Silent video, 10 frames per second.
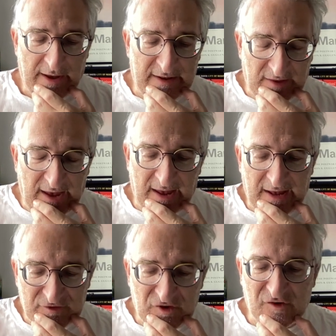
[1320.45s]
It,
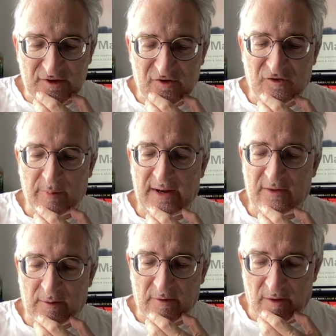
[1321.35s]
it suggested to me
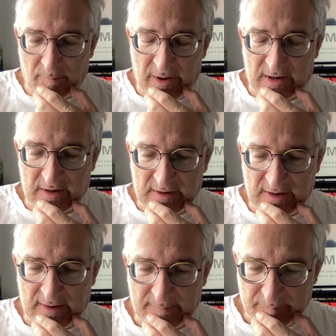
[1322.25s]
that
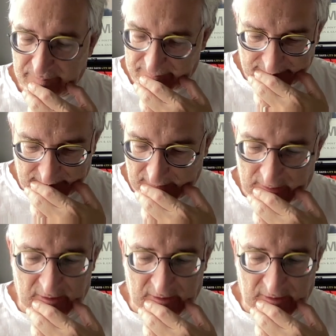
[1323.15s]
America, and I